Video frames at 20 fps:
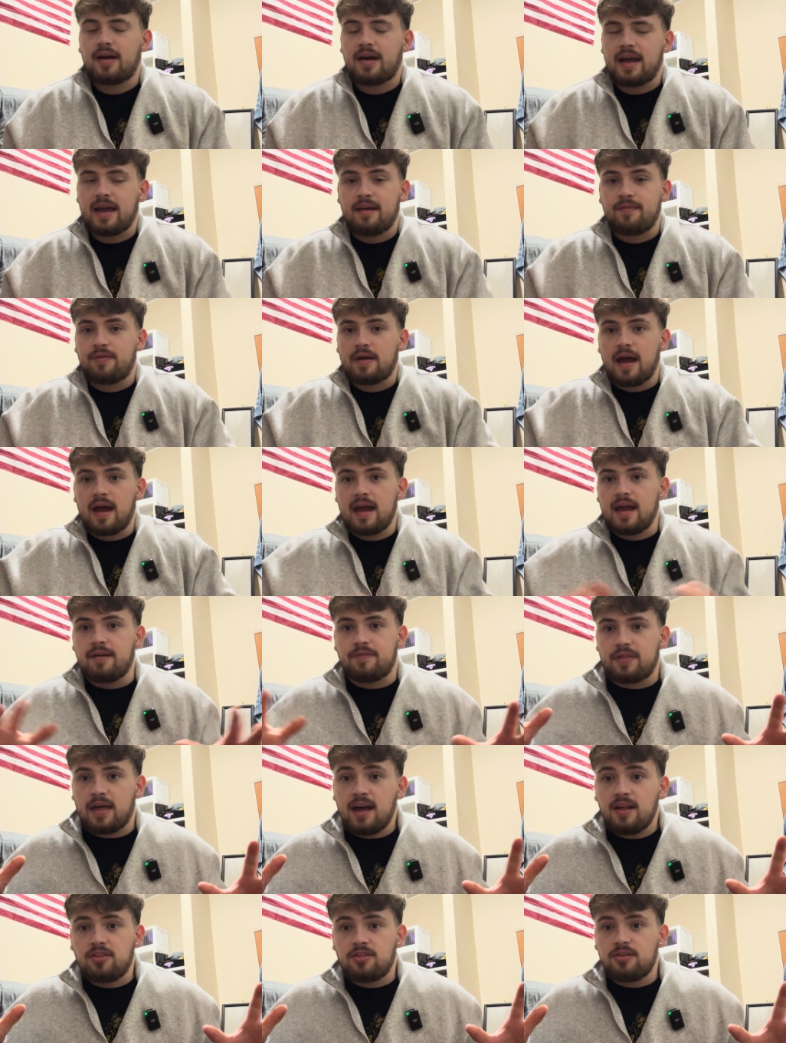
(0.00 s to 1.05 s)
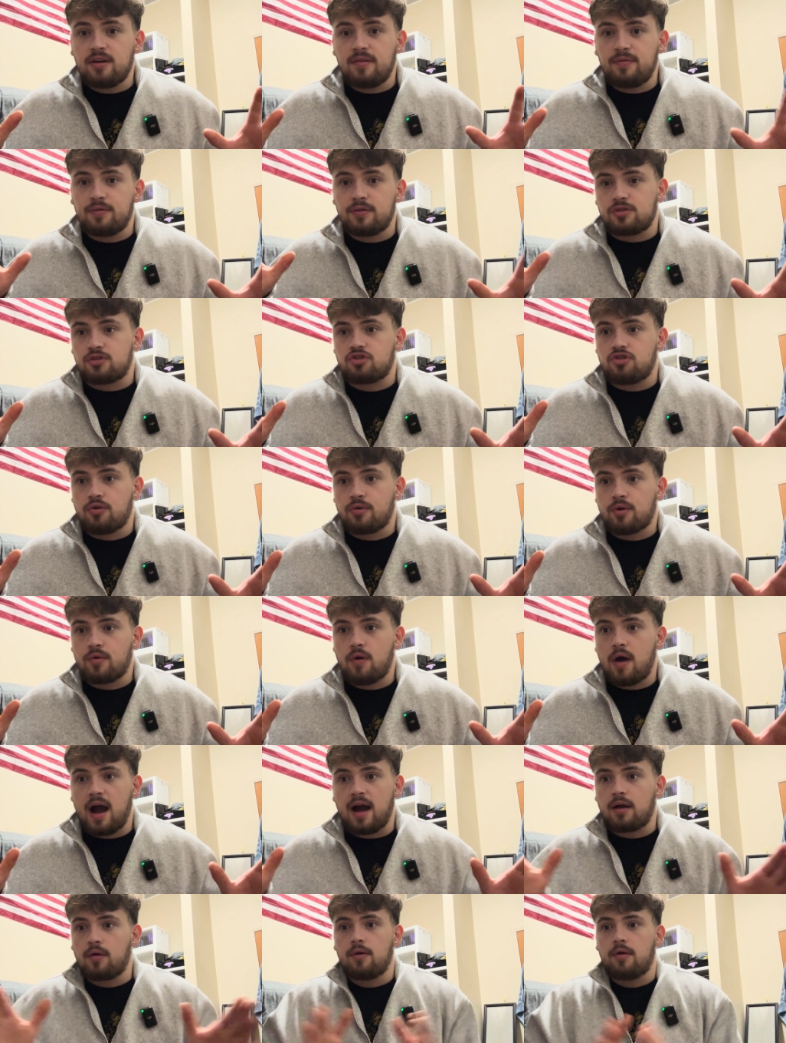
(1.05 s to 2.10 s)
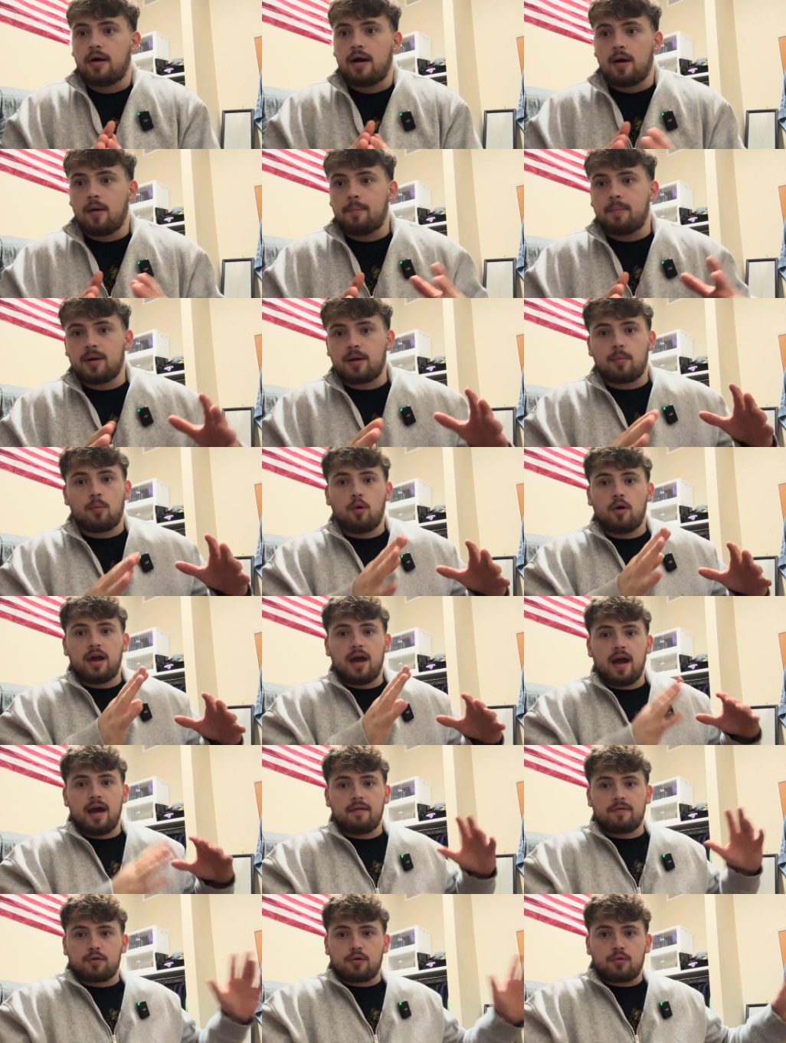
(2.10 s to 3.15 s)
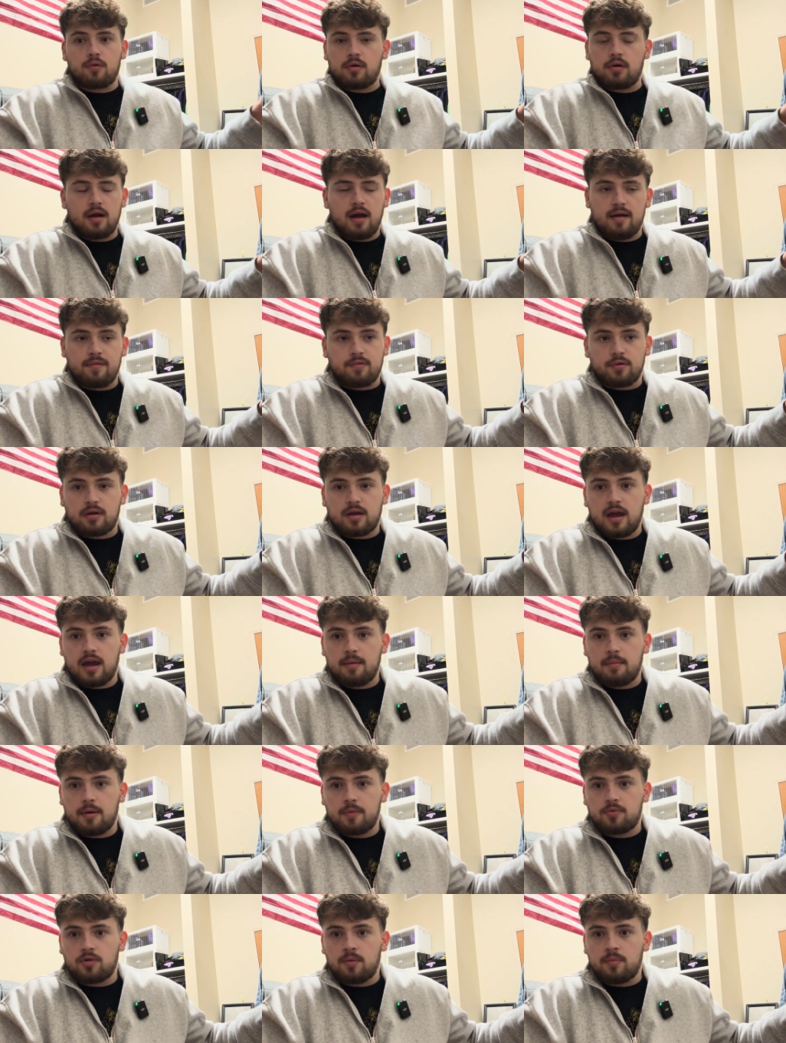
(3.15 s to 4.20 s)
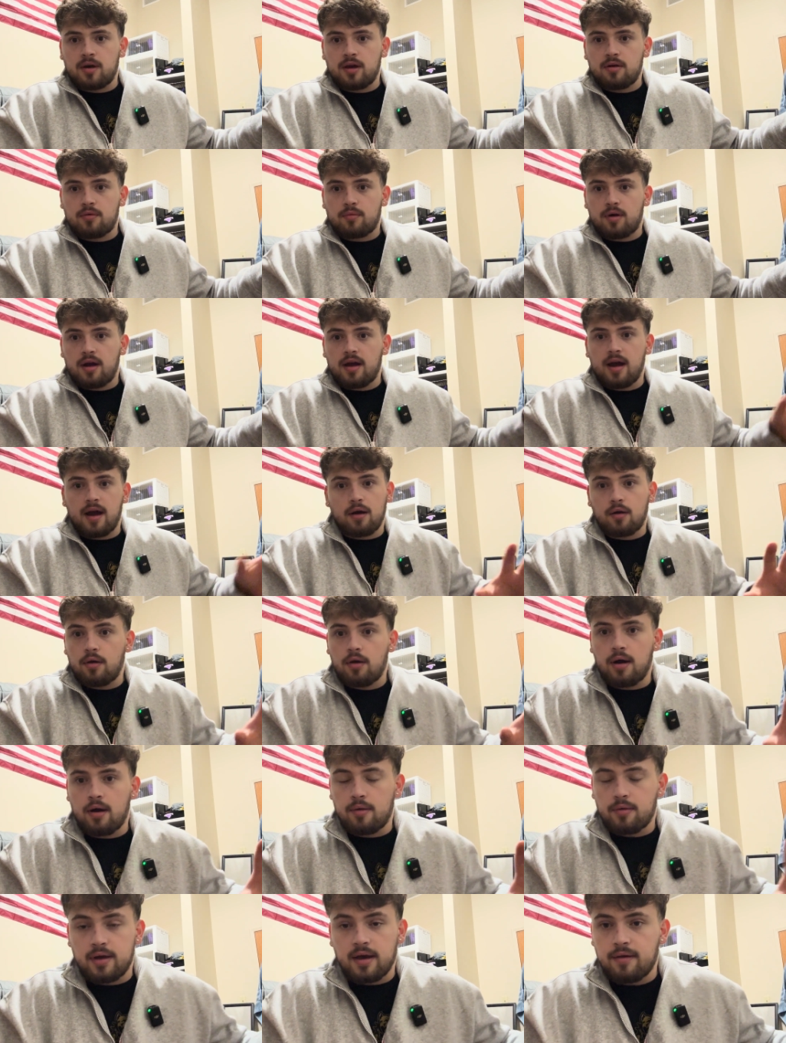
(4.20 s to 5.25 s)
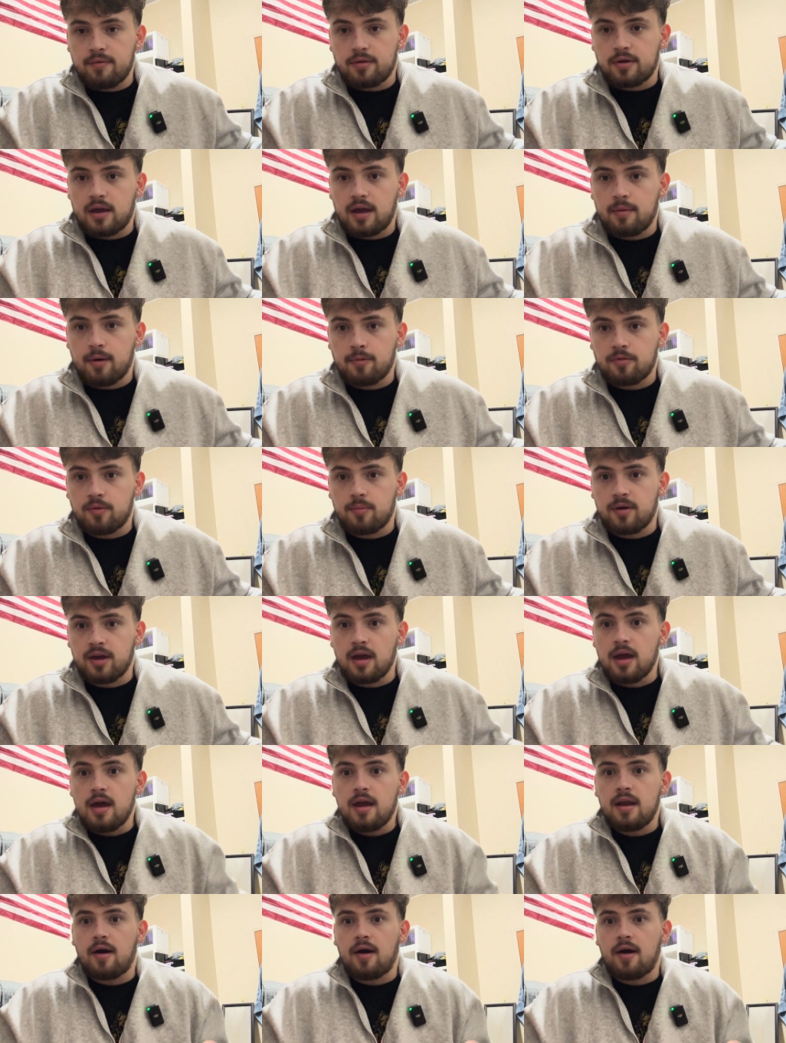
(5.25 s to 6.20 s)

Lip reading: If that stuff is true, I don't know how Big Boy ever came up to be. Right? I don't know how he ever came up to be.